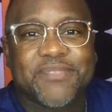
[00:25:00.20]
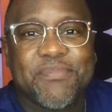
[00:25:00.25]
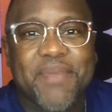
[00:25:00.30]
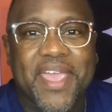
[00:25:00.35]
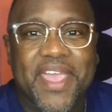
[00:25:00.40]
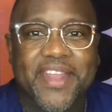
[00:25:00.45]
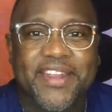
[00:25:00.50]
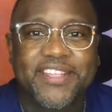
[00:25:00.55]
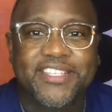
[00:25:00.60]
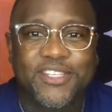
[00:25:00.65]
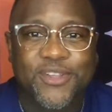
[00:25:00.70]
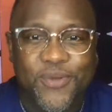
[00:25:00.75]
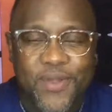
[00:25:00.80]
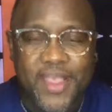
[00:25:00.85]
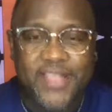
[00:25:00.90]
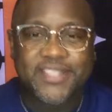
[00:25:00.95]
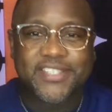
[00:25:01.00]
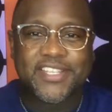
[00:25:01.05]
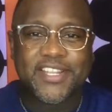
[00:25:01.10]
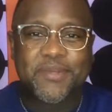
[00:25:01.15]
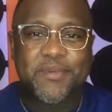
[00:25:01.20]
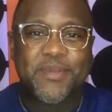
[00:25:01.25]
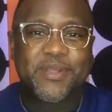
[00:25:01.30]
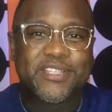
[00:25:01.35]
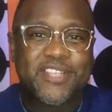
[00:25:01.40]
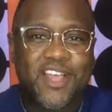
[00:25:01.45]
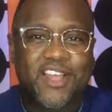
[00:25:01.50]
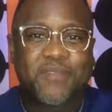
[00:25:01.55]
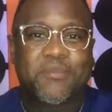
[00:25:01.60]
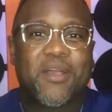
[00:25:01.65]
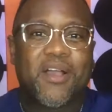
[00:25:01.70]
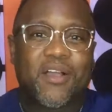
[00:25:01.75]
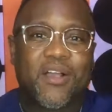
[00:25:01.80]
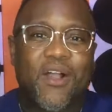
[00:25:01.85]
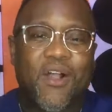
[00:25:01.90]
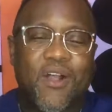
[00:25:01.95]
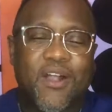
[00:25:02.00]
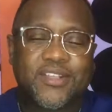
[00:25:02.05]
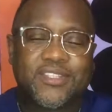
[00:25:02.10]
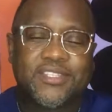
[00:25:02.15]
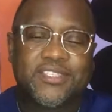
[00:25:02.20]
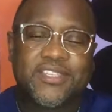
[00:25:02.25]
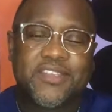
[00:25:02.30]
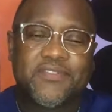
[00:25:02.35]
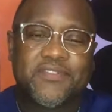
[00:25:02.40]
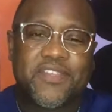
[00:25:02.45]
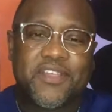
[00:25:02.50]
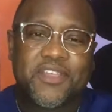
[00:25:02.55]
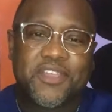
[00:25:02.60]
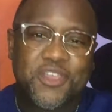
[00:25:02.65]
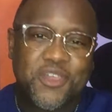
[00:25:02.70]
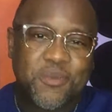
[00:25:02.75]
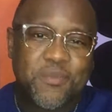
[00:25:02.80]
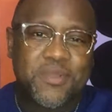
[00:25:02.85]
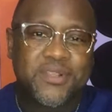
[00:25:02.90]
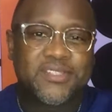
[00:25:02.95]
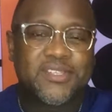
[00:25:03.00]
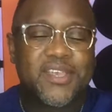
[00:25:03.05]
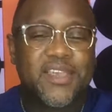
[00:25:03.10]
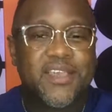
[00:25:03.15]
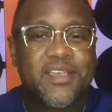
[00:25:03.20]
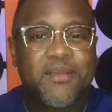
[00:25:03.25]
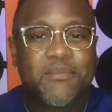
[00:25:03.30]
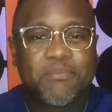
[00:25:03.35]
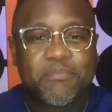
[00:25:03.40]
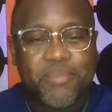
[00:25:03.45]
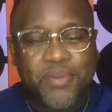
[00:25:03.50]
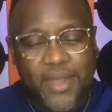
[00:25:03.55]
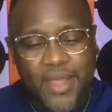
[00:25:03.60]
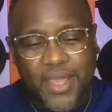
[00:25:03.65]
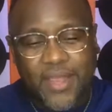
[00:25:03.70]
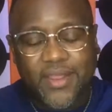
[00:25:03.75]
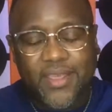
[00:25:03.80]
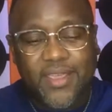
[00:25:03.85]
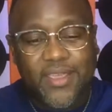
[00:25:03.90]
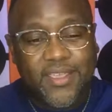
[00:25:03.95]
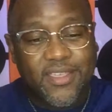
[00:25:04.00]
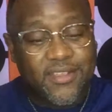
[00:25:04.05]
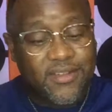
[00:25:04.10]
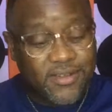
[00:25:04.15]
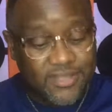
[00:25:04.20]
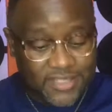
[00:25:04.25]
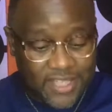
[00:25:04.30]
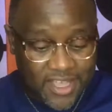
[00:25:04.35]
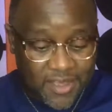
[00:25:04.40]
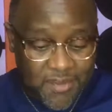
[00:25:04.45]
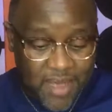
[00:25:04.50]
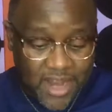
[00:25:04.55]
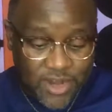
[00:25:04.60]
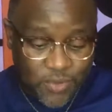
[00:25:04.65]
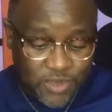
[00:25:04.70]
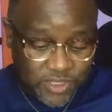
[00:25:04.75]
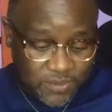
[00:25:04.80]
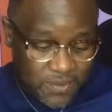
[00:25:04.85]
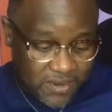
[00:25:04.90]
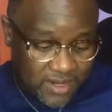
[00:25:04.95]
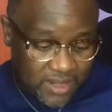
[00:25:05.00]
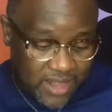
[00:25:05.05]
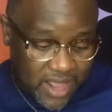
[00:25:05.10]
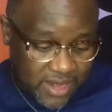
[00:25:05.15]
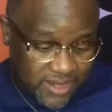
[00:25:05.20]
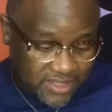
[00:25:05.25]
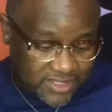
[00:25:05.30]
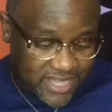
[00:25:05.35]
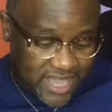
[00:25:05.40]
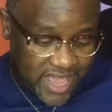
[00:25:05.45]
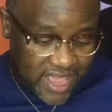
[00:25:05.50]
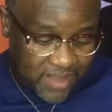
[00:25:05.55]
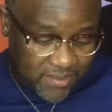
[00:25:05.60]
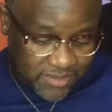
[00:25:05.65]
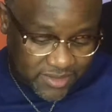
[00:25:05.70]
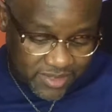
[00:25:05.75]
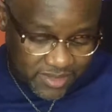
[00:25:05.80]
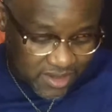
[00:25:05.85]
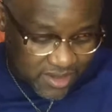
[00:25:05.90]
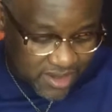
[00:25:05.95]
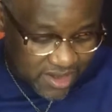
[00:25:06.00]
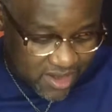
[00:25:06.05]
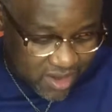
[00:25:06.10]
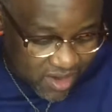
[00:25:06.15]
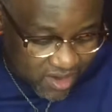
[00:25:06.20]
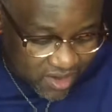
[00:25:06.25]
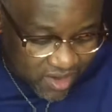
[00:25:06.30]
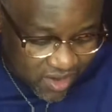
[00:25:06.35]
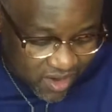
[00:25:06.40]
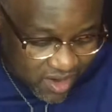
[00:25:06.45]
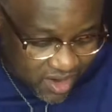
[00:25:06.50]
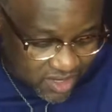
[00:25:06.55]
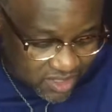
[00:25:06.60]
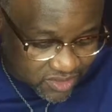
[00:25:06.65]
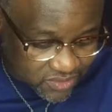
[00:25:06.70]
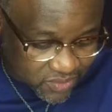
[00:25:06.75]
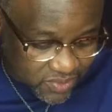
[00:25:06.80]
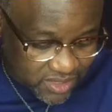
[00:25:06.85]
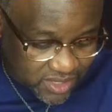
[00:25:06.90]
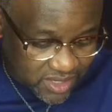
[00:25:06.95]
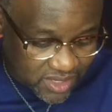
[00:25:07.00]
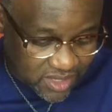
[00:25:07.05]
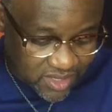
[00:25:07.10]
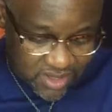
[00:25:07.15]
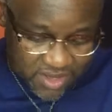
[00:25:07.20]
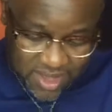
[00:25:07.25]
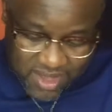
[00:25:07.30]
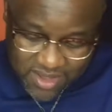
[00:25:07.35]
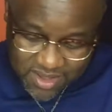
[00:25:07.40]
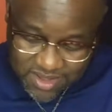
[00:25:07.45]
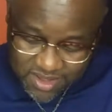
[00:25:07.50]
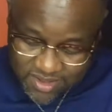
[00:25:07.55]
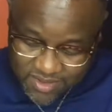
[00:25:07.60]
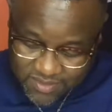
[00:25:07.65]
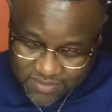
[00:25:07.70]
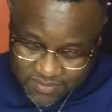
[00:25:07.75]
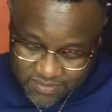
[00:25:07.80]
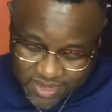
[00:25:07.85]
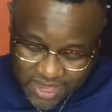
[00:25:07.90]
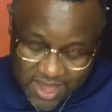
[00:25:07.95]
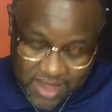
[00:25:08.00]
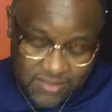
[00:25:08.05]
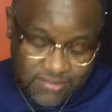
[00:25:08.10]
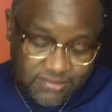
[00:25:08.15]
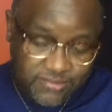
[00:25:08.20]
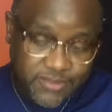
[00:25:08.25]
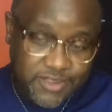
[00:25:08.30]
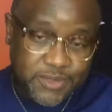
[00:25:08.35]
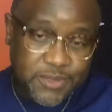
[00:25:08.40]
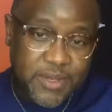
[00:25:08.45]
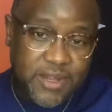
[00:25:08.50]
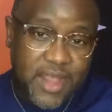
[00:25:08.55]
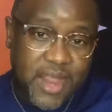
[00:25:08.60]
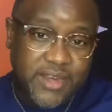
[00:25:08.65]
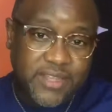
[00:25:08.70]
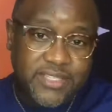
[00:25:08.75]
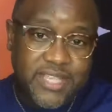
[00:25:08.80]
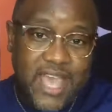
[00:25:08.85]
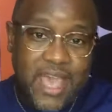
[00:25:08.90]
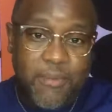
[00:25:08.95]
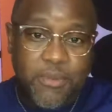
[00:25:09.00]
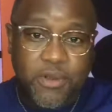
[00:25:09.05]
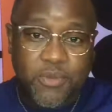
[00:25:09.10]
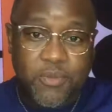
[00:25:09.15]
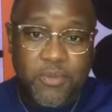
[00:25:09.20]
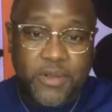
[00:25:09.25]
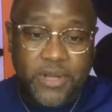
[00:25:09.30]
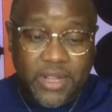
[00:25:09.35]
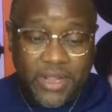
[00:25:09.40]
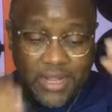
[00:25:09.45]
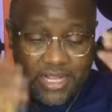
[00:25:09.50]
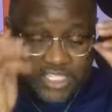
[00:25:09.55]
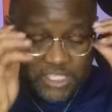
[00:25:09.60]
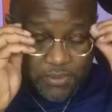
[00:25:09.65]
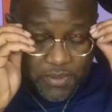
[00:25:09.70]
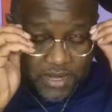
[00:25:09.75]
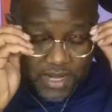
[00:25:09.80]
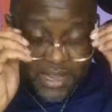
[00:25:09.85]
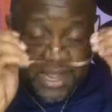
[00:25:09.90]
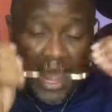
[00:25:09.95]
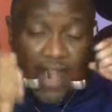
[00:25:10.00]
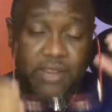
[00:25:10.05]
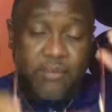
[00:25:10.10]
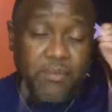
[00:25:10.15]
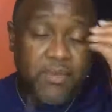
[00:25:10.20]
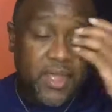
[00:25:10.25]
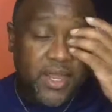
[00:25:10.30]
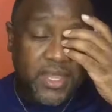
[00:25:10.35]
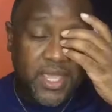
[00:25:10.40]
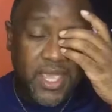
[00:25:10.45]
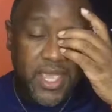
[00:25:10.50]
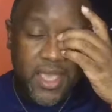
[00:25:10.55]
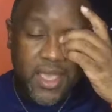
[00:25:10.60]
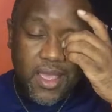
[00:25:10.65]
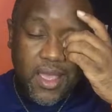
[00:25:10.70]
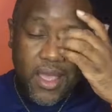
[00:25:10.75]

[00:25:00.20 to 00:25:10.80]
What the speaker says: man is crazy, sitting up here talking about cars as if they're humans. But think about it. We spend a lot of time in our cars. We spend a lot of time and we spend a lot of money